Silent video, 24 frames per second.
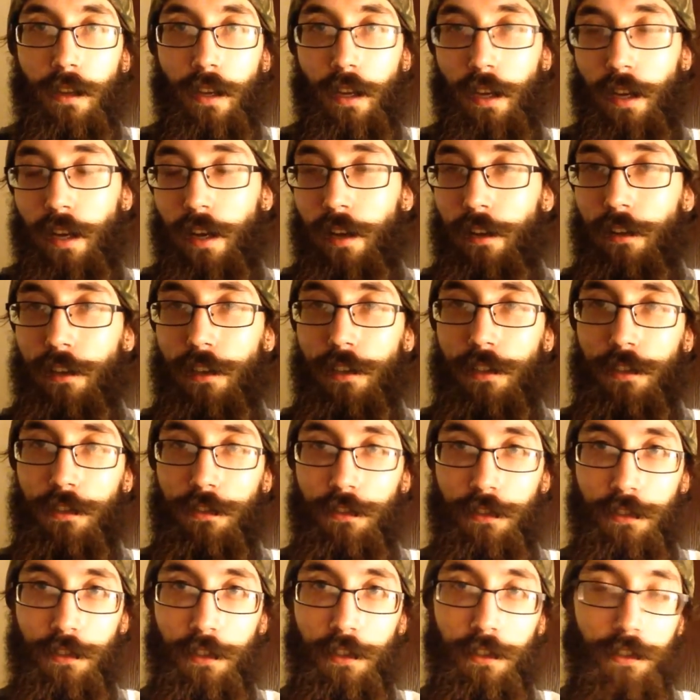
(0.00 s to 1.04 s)
And this
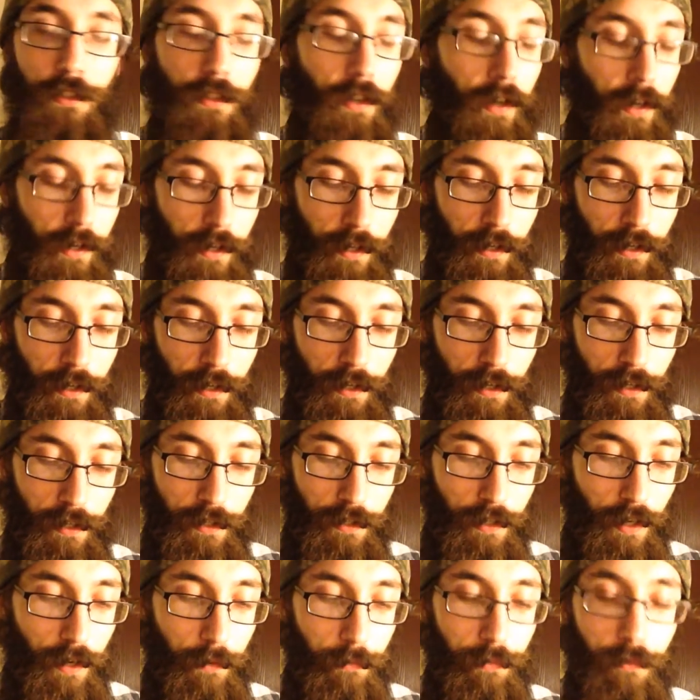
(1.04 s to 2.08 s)
is just like a
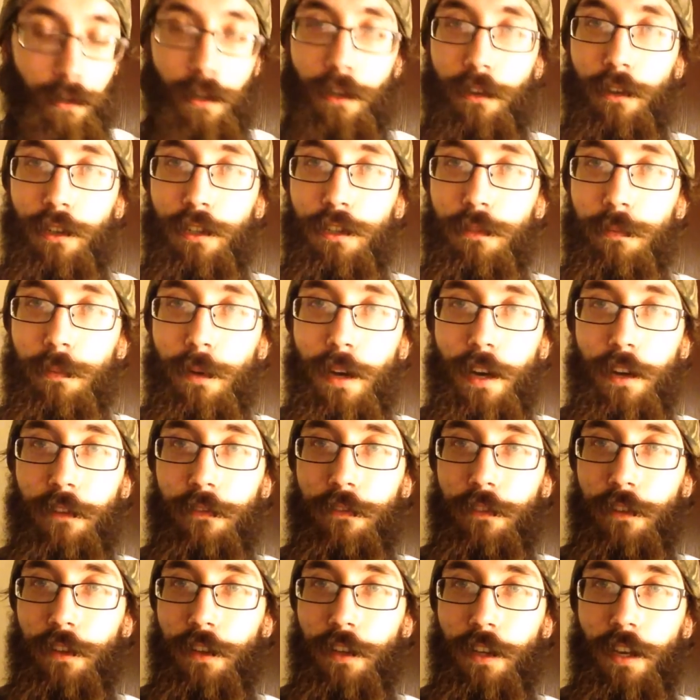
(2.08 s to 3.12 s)
temporary spot
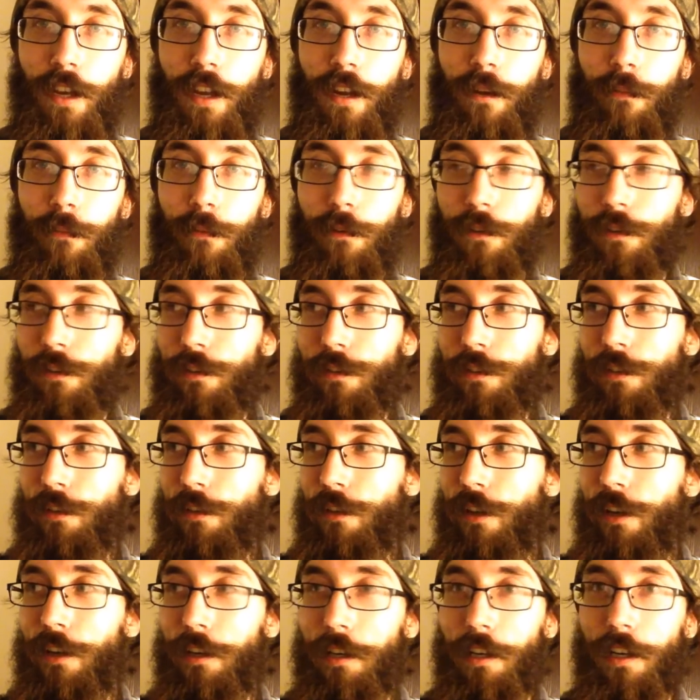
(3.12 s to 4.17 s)
for the camera
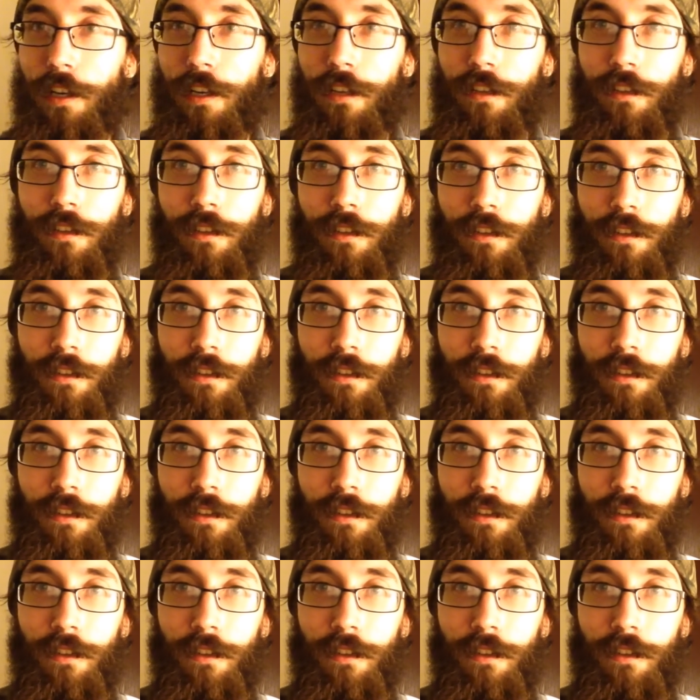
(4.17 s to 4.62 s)
until I get